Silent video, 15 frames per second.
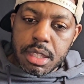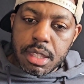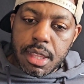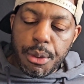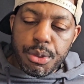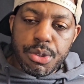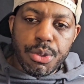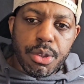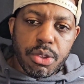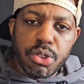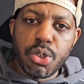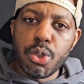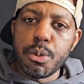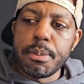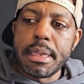there was only
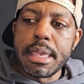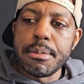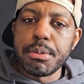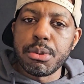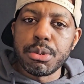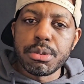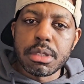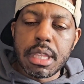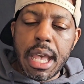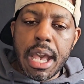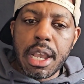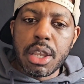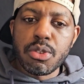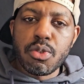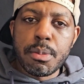two people that
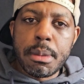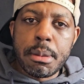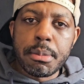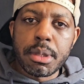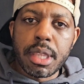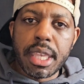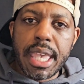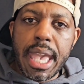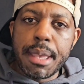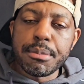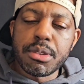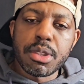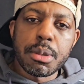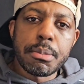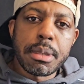I can remember that came
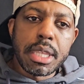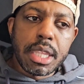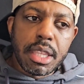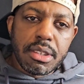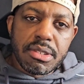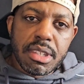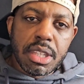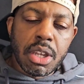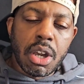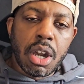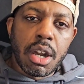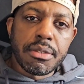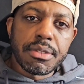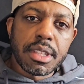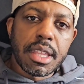to the media center
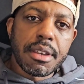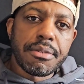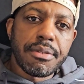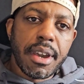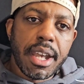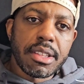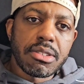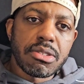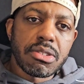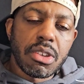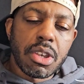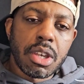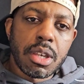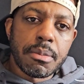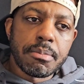after their fights
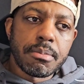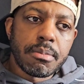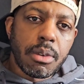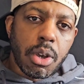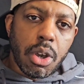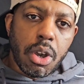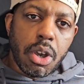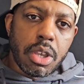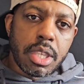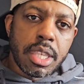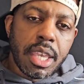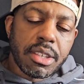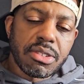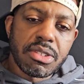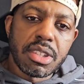
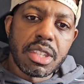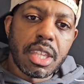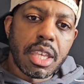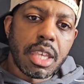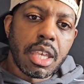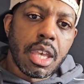yesterday.